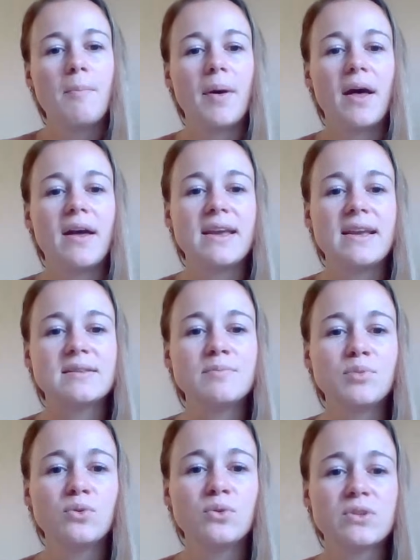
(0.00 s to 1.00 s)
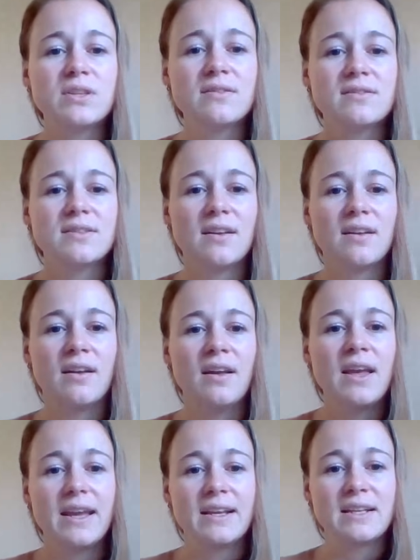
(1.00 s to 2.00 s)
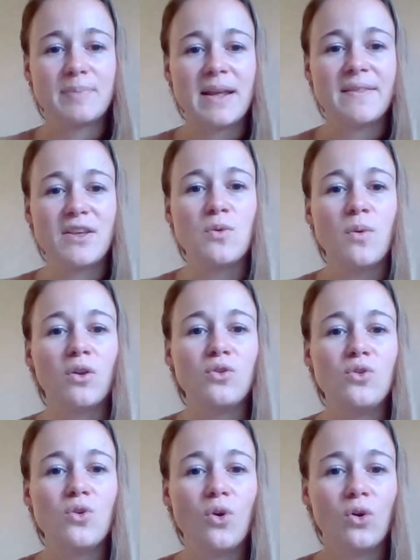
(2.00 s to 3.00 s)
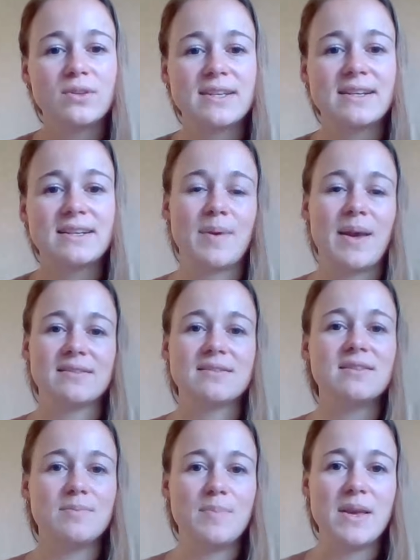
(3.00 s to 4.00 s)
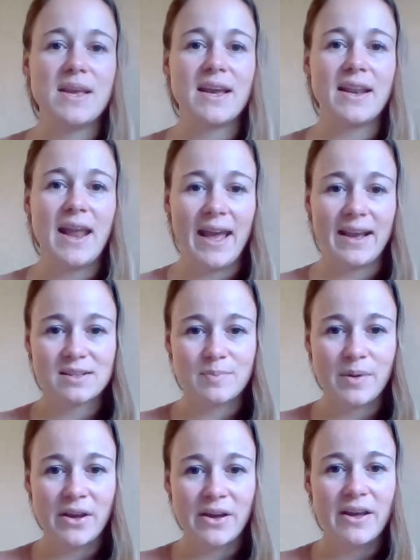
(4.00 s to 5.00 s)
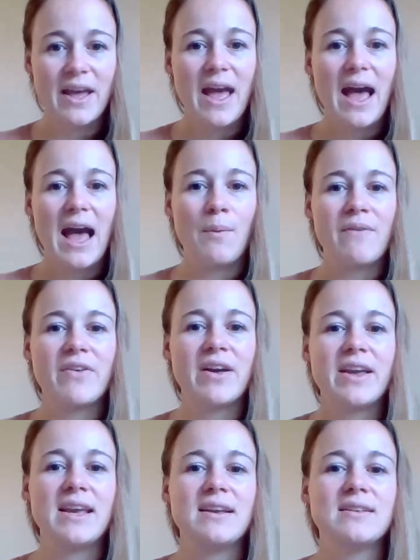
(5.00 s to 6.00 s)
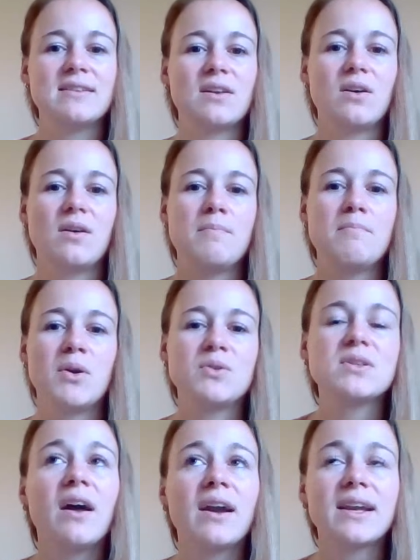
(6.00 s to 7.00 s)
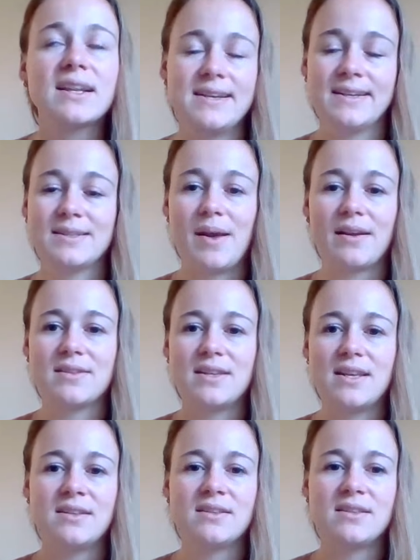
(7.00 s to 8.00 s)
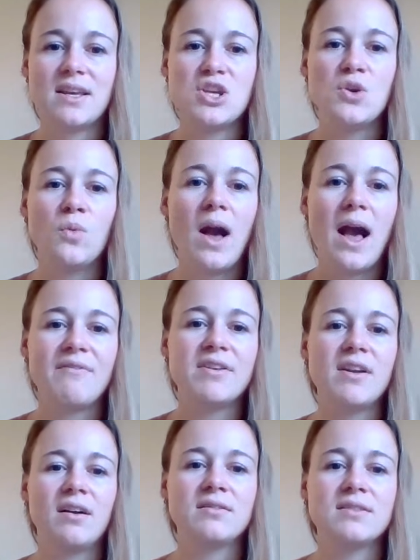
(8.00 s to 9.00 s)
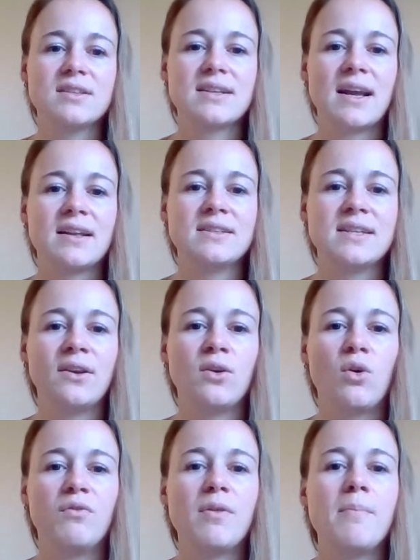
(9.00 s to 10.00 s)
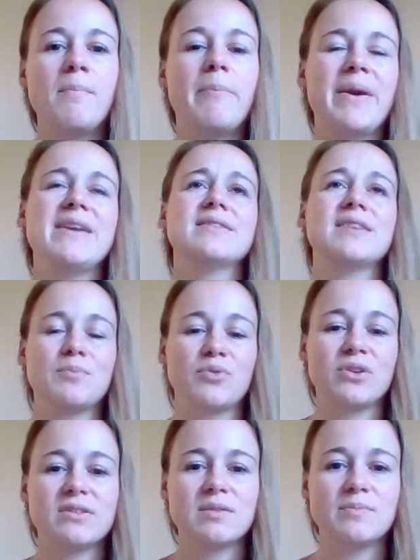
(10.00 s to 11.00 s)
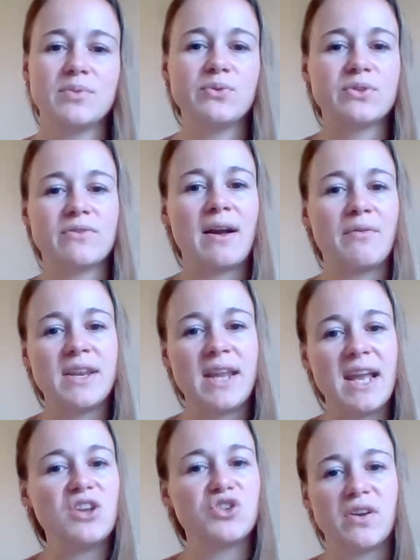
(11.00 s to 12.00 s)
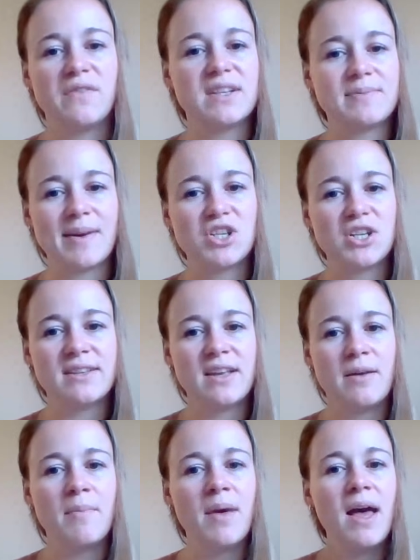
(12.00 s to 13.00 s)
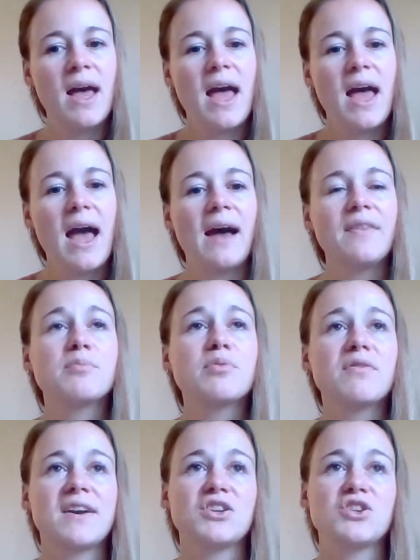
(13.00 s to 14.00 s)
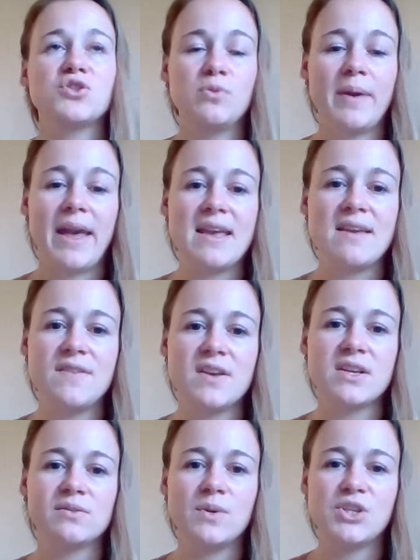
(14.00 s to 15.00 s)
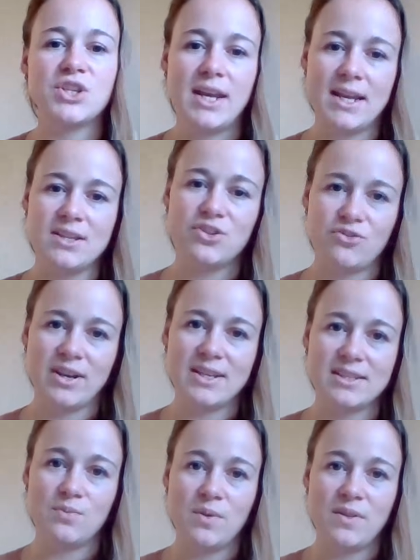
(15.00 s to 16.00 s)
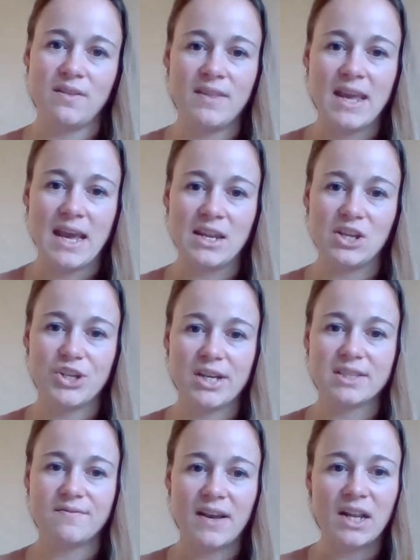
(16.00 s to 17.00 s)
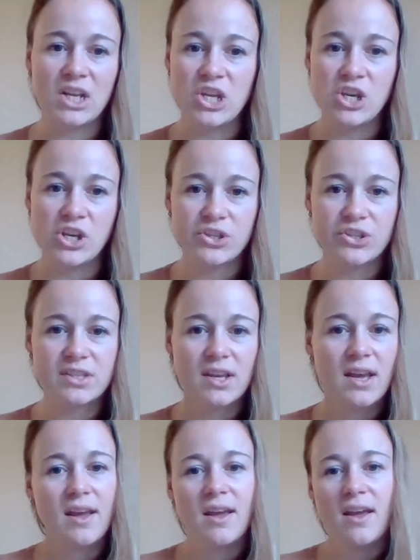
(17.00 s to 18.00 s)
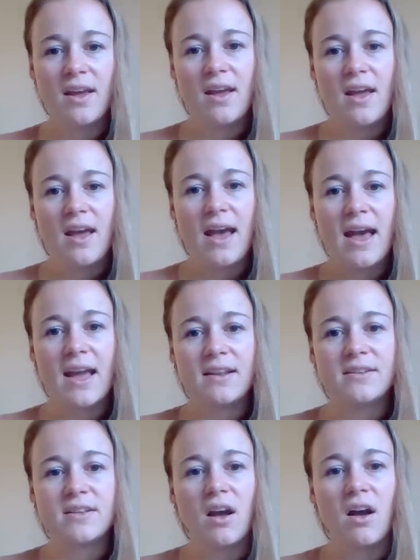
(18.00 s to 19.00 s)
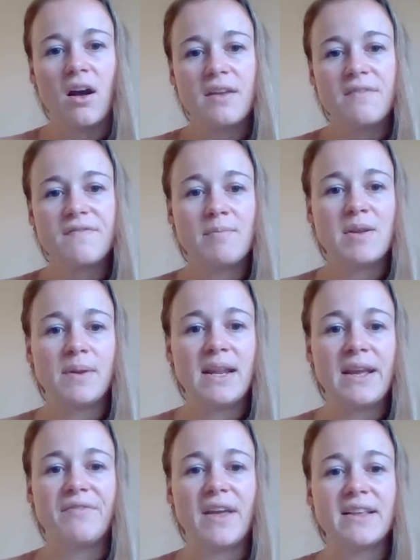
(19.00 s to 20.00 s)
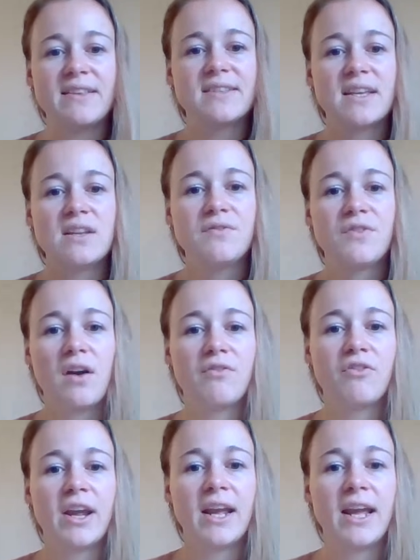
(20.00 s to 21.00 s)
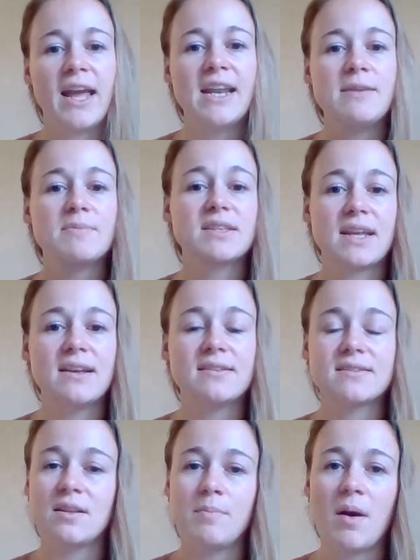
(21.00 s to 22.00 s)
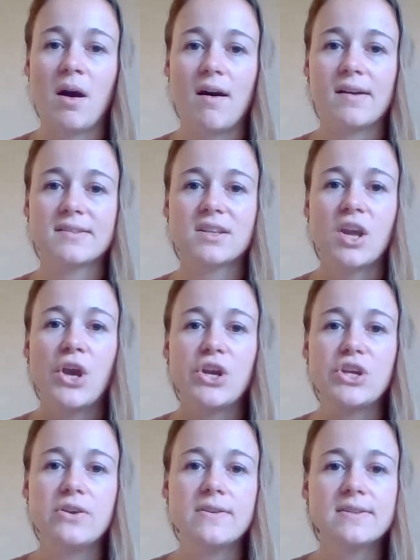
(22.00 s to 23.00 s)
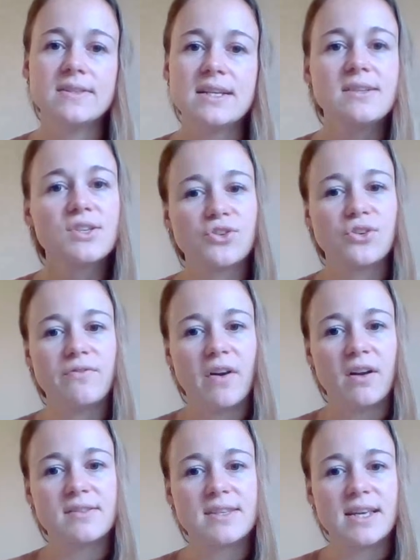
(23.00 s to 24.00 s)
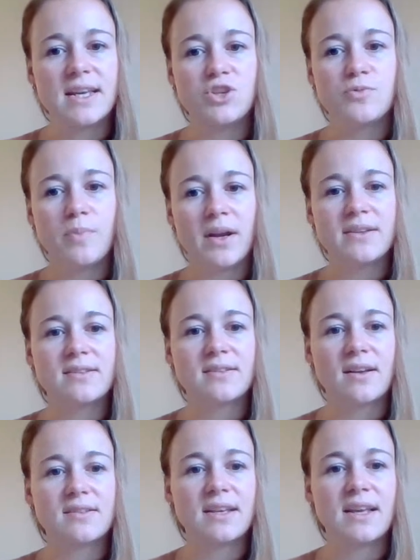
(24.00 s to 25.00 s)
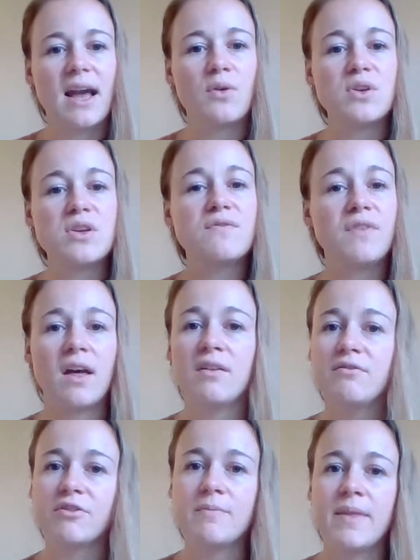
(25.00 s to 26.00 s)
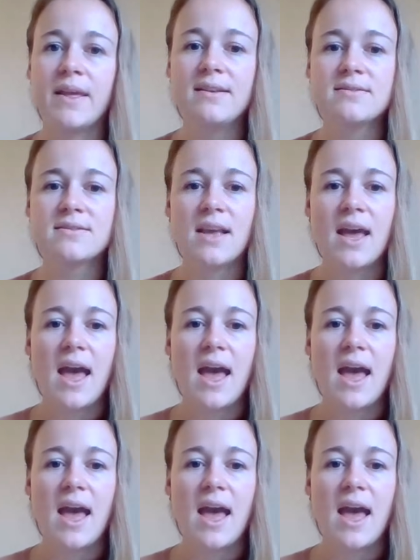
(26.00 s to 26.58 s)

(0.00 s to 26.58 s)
but it is important to explain that you are not expected to be an expert. However, it is most likely expected that you will have an understanding of the basic principles around the nature of your specialism and the professional behaviours which are integrated within the NHS values. And I firmly believe that instead of covering any mistakes in the past, use these to your advantage by discussing how you've learned from this